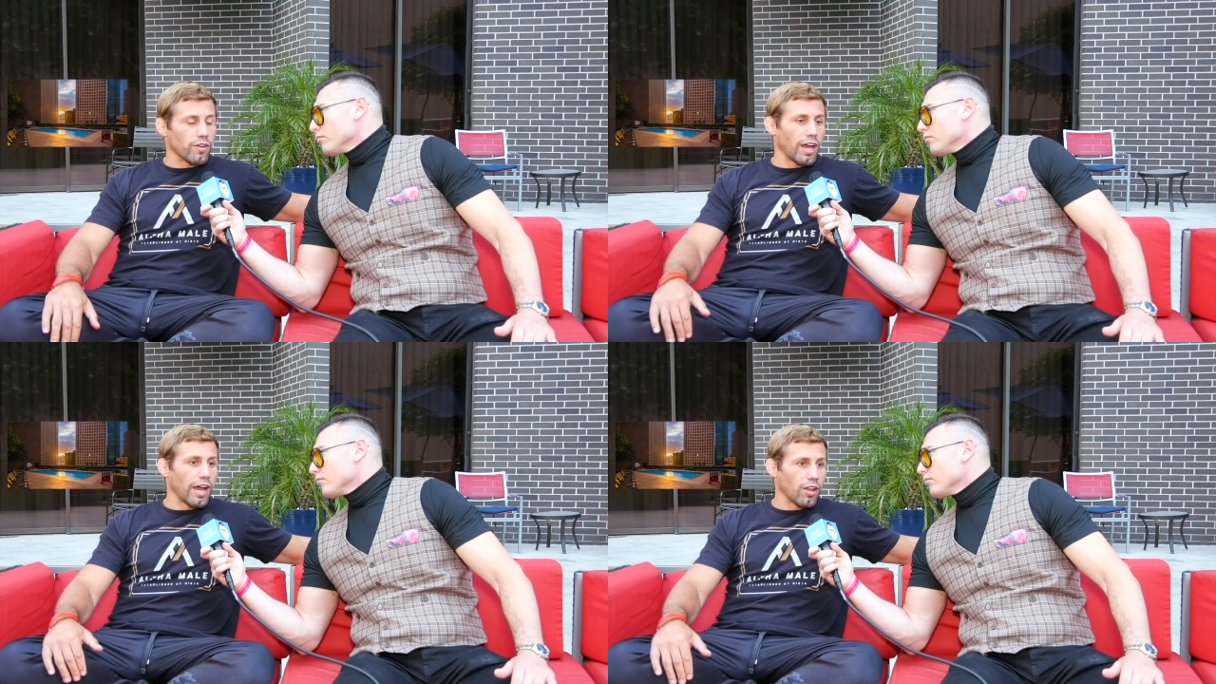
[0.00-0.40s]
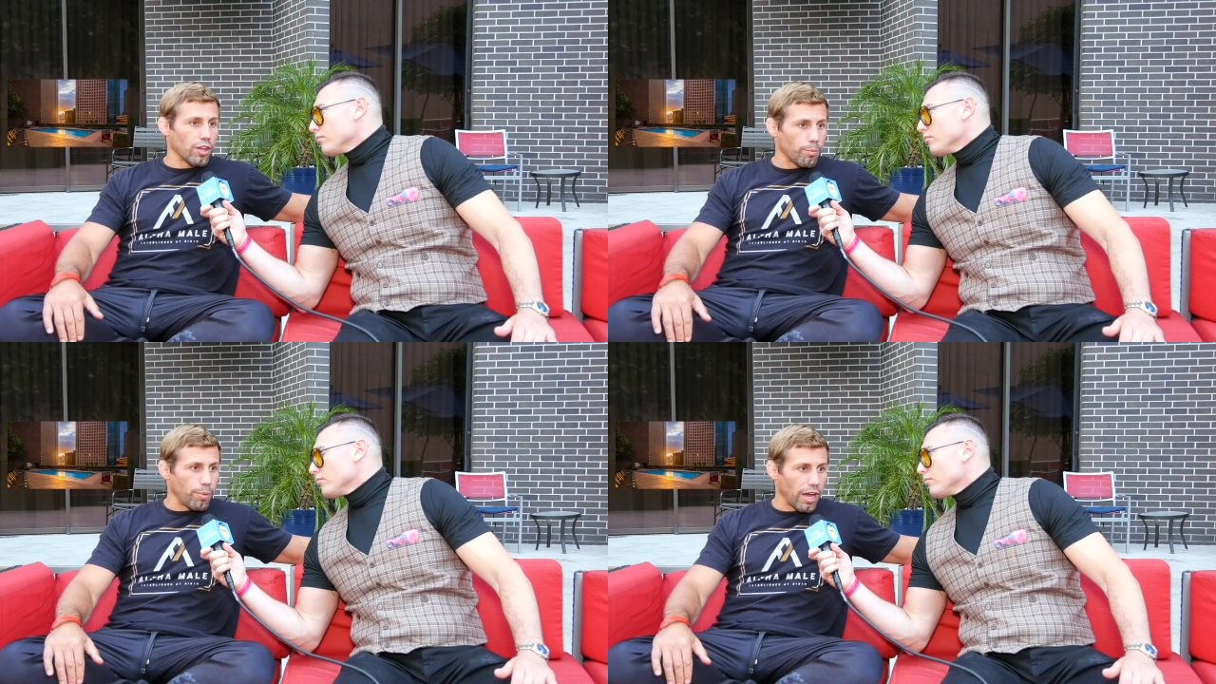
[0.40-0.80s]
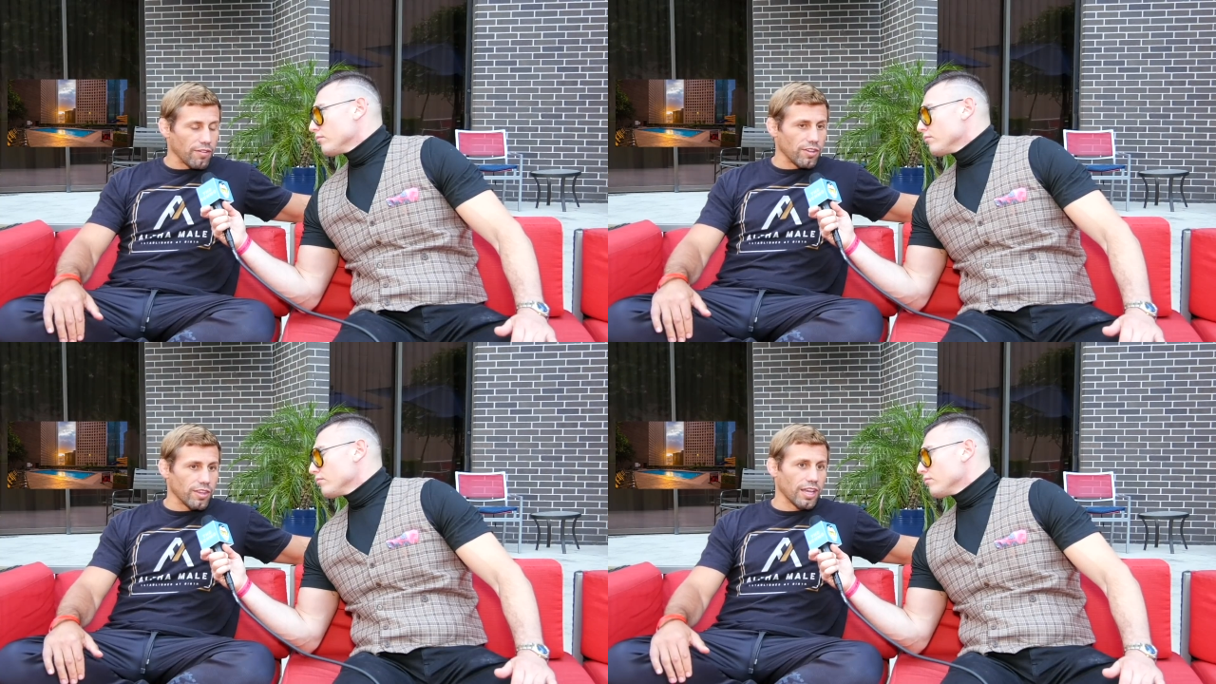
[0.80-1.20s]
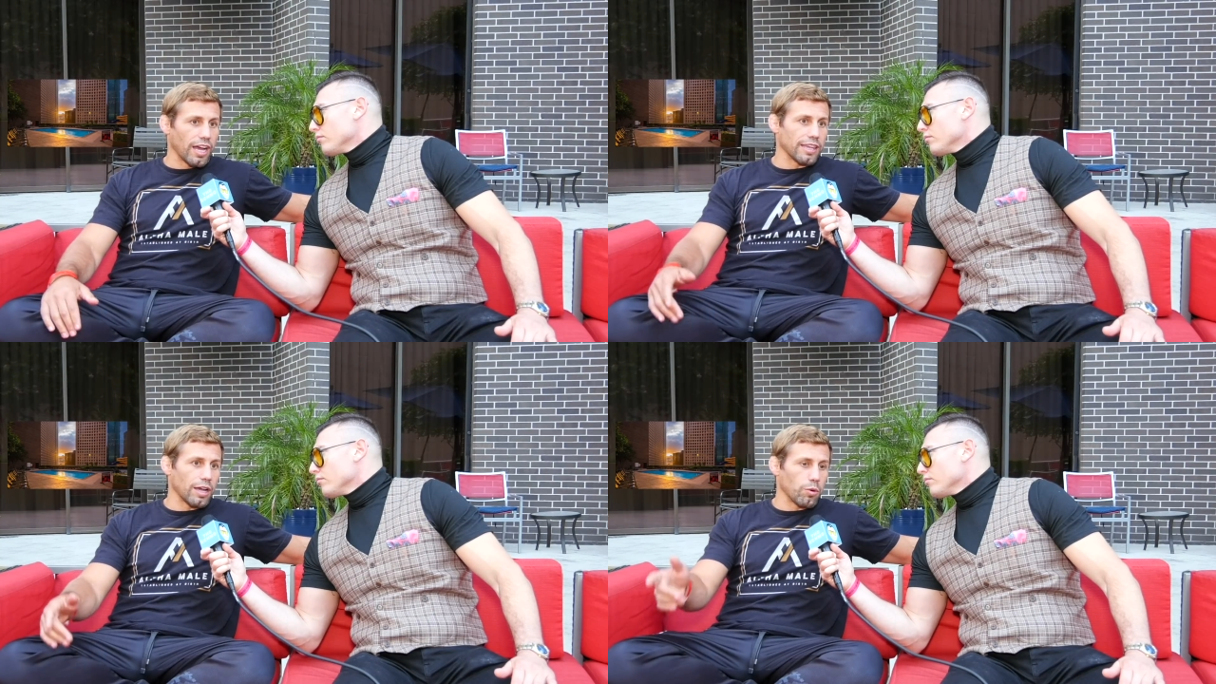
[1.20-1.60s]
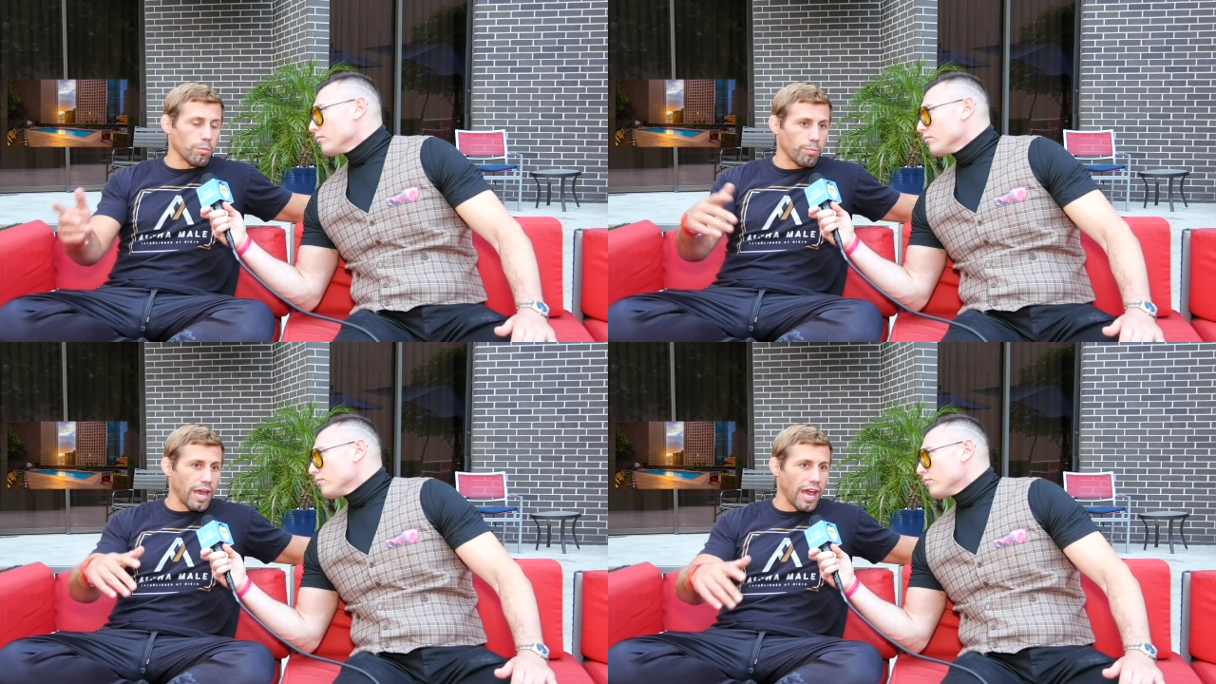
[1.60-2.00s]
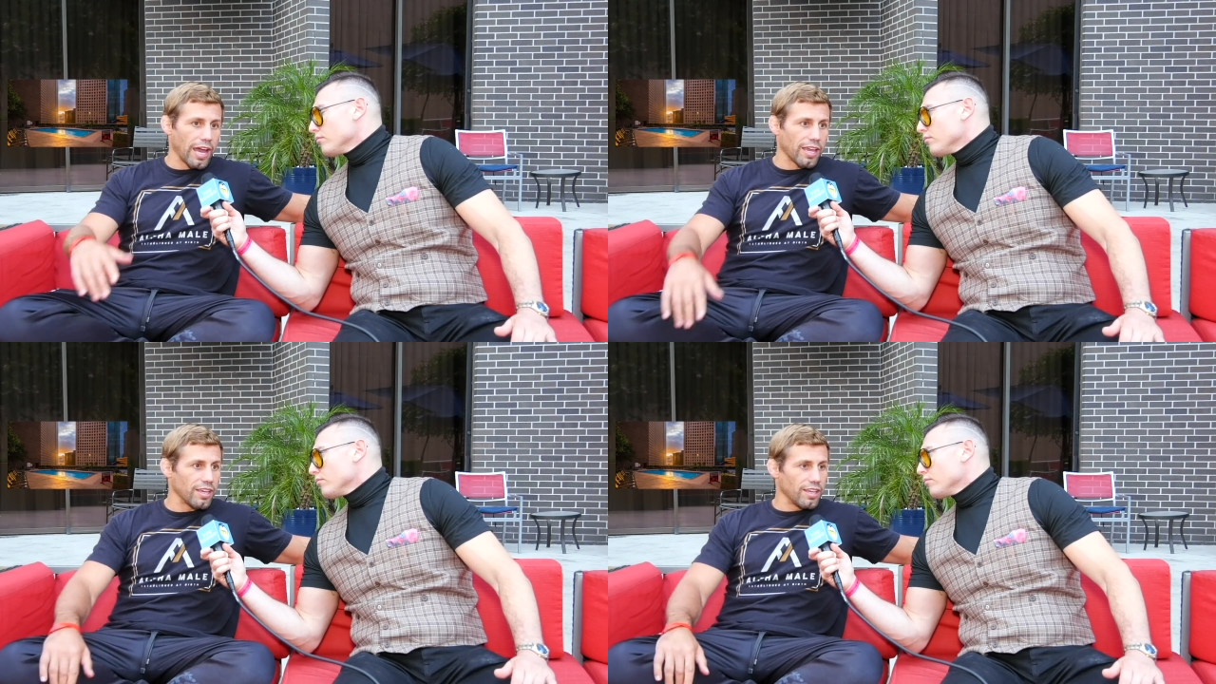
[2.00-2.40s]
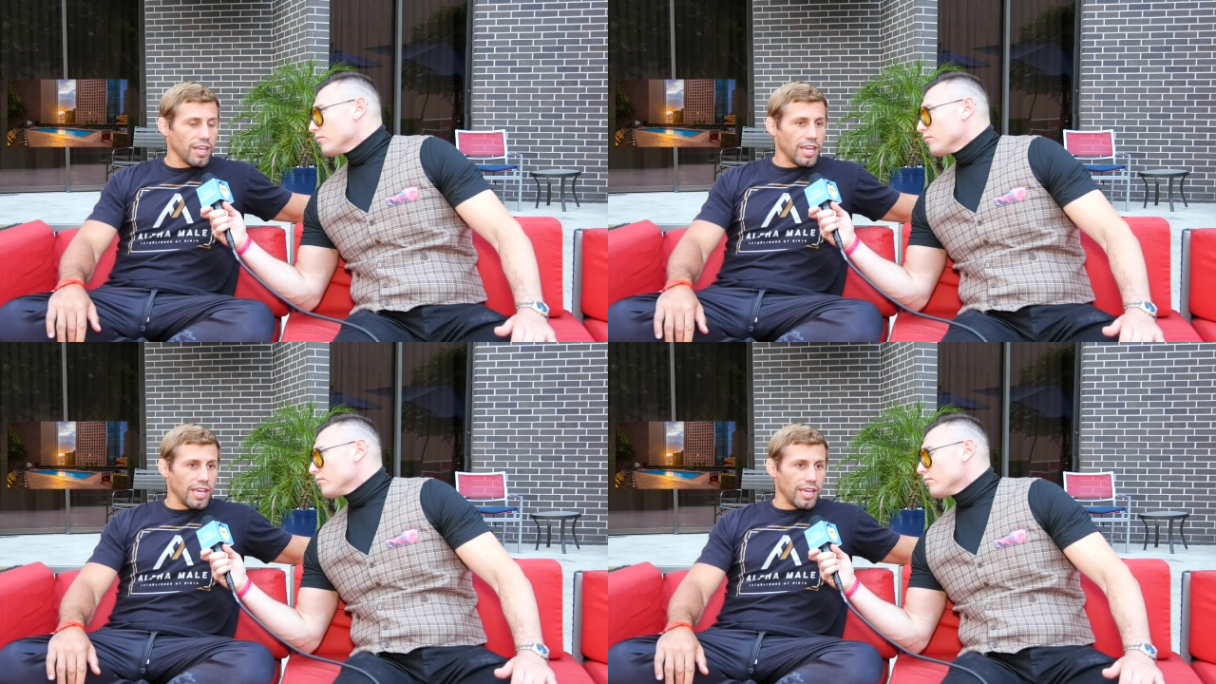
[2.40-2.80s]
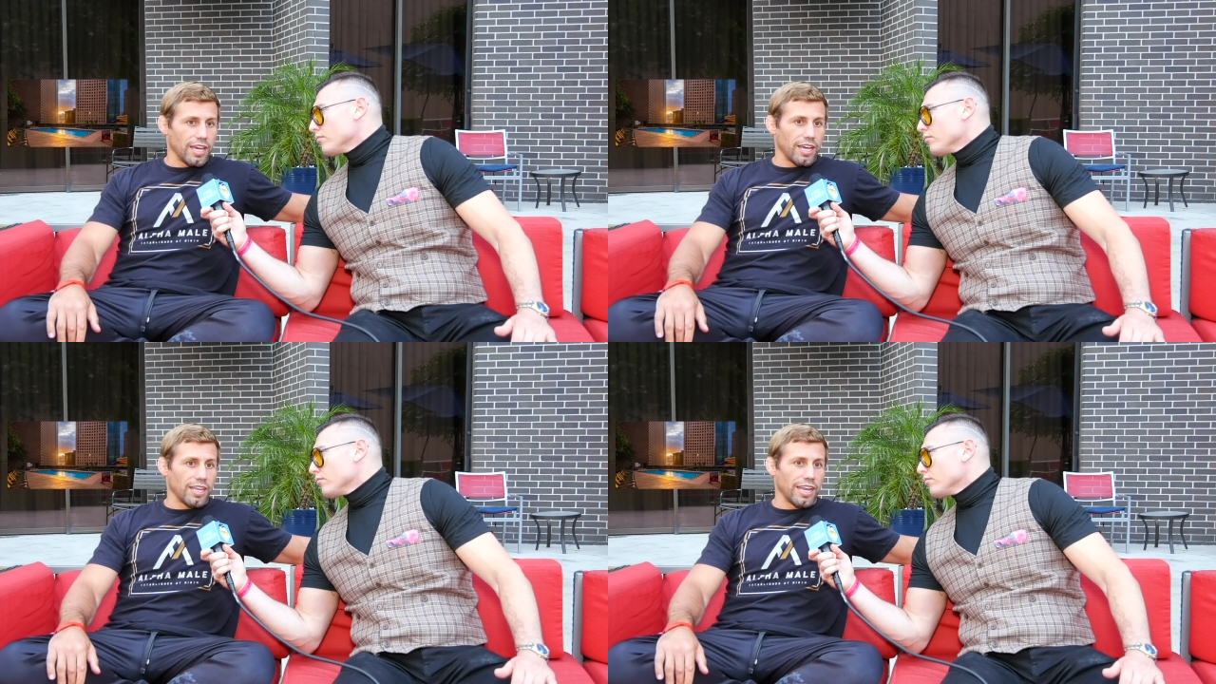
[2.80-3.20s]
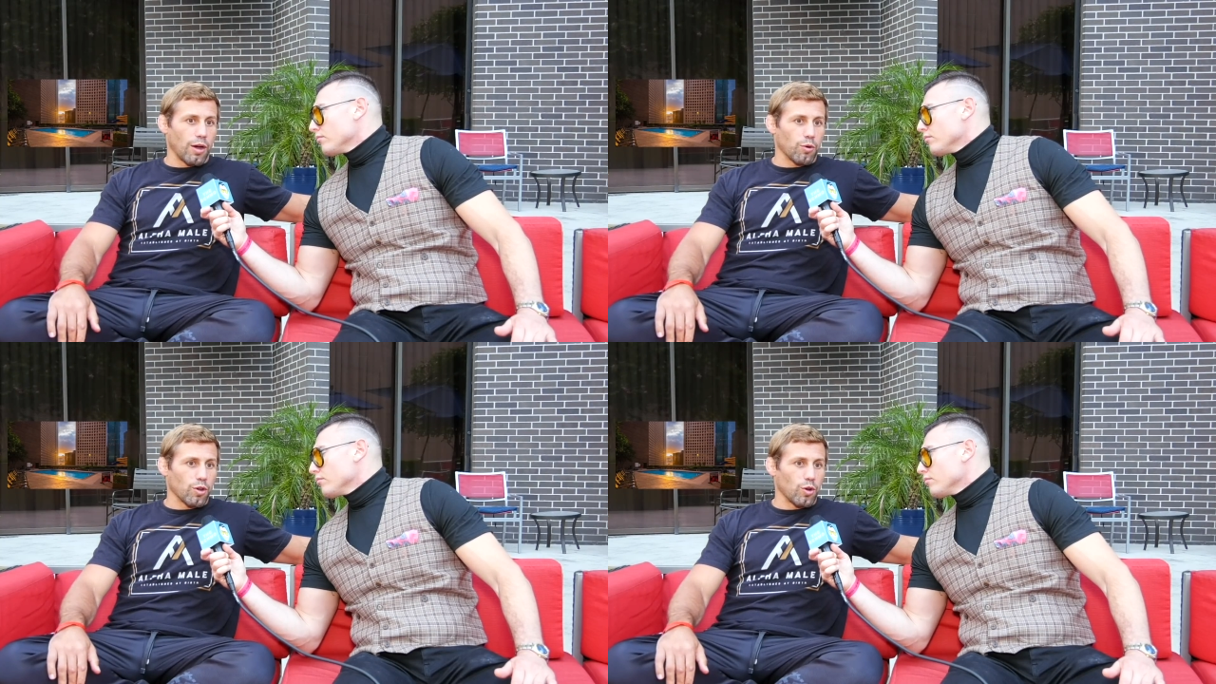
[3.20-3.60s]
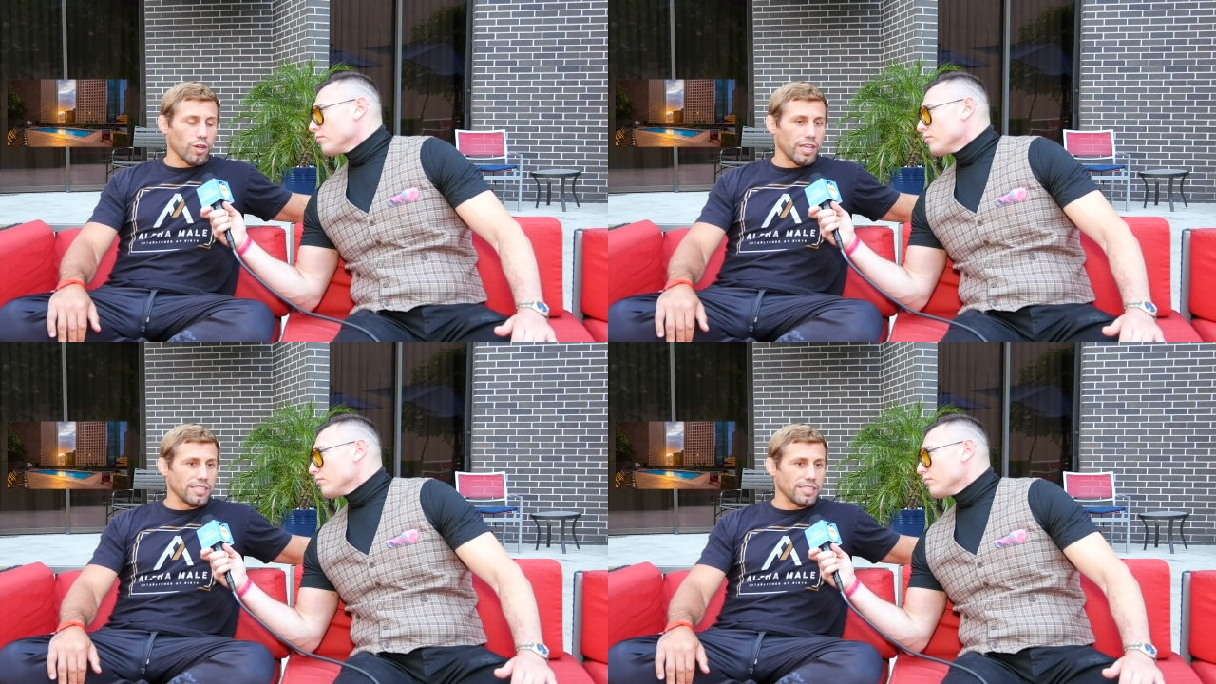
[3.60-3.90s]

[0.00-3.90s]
Speaker 1: we've got Hollyan Pavia that got that one back. And now we're going